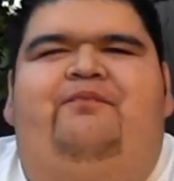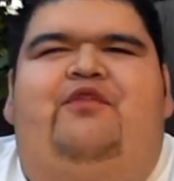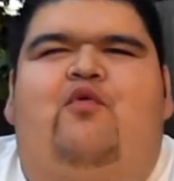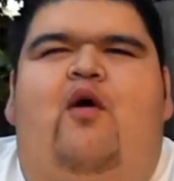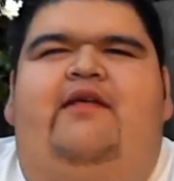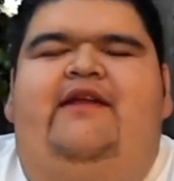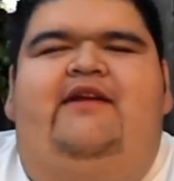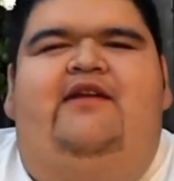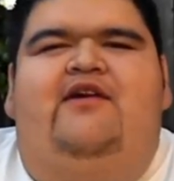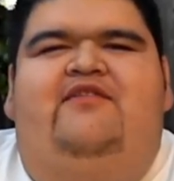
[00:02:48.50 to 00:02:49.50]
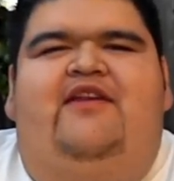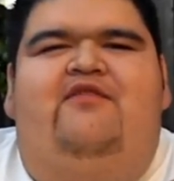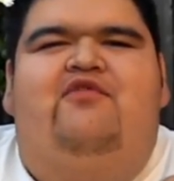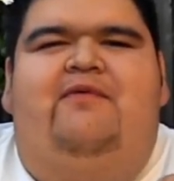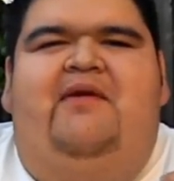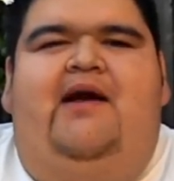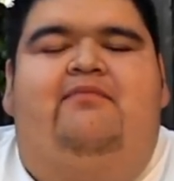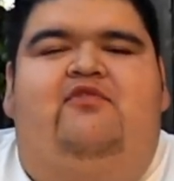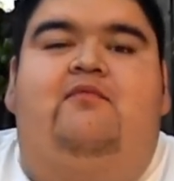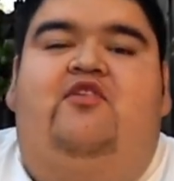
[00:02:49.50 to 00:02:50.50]
The quality in the nose, you didn't really pick
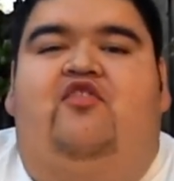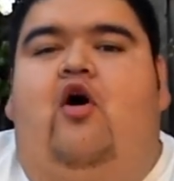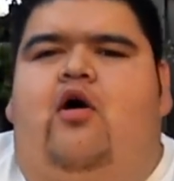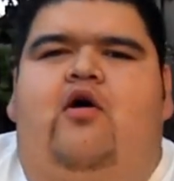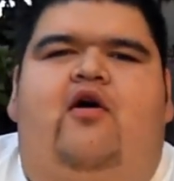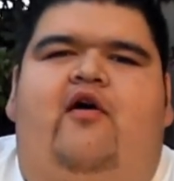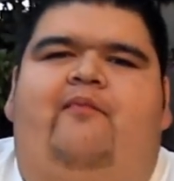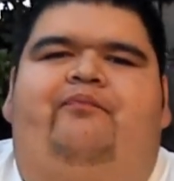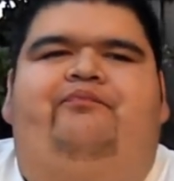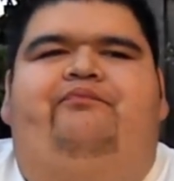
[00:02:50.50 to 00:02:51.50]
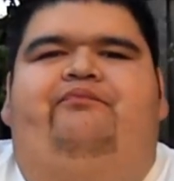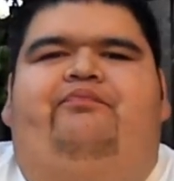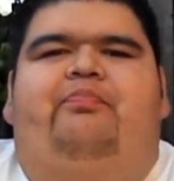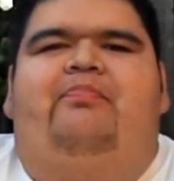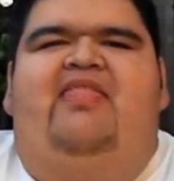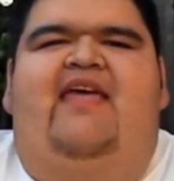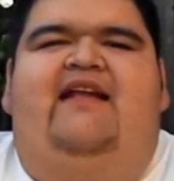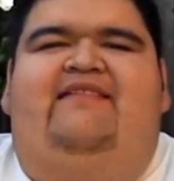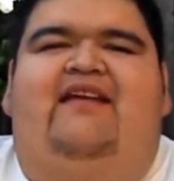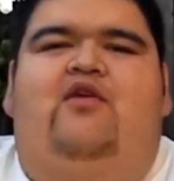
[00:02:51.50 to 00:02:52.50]
up too much alcohol
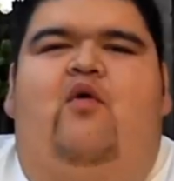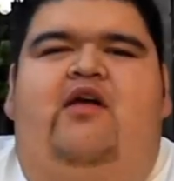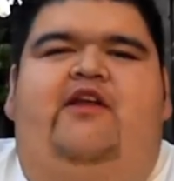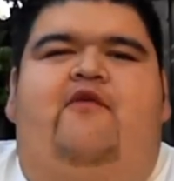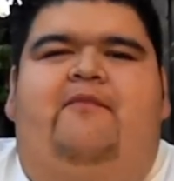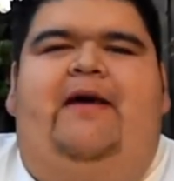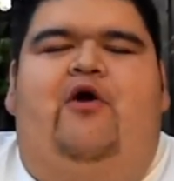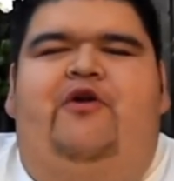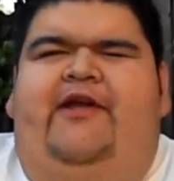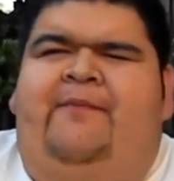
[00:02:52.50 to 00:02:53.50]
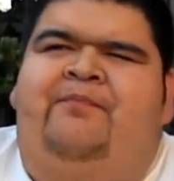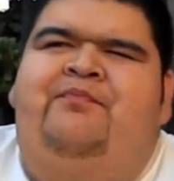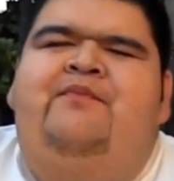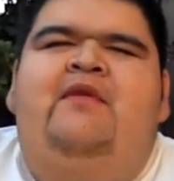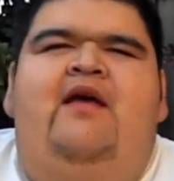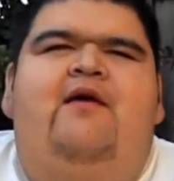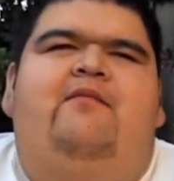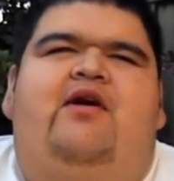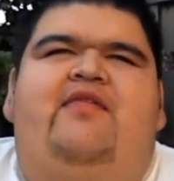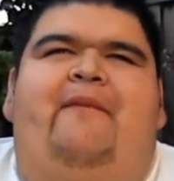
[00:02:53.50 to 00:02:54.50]
and I say quality overpowered it.
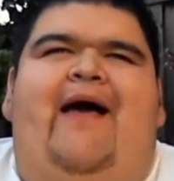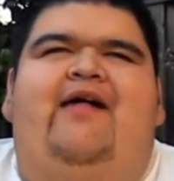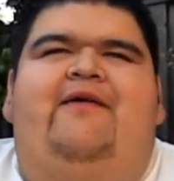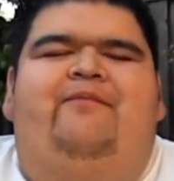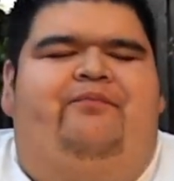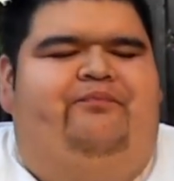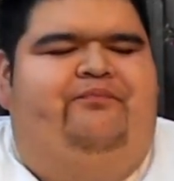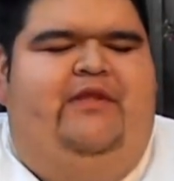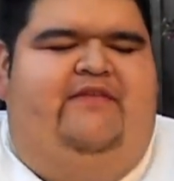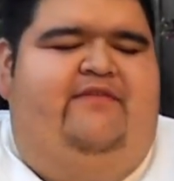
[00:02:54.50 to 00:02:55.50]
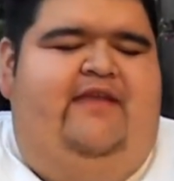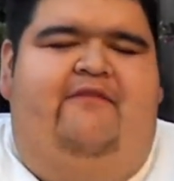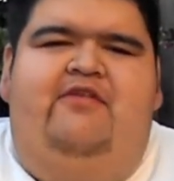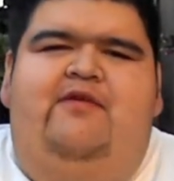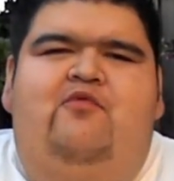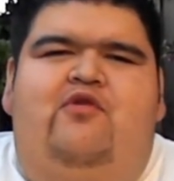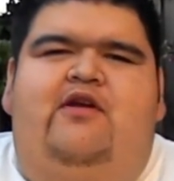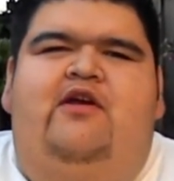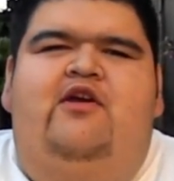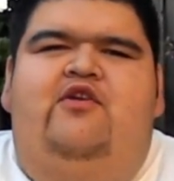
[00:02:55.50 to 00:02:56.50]
But on the palate, it's definitely
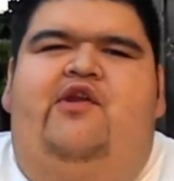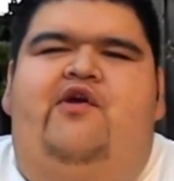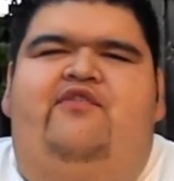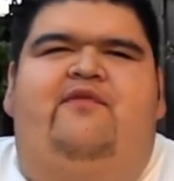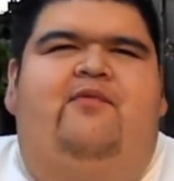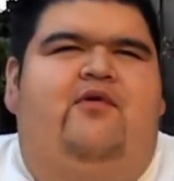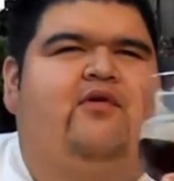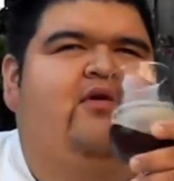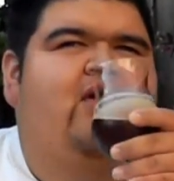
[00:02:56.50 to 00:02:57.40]
more noticeable.